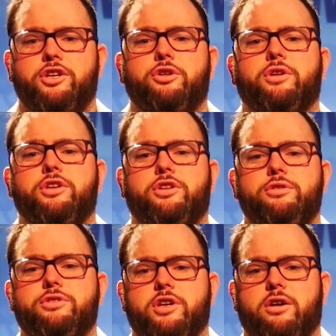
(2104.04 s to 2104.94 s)
you can
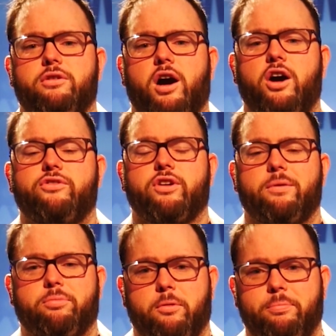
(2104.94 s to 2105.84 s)
do so
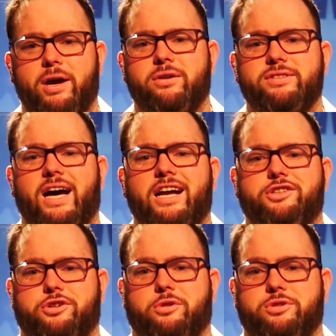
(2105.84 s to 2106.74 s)
over at
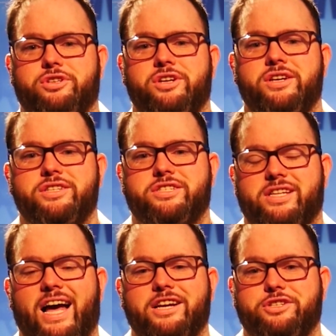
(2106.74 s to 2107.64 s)
propel.church
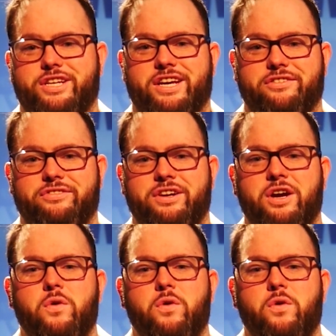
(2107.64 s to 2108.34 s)
slash give.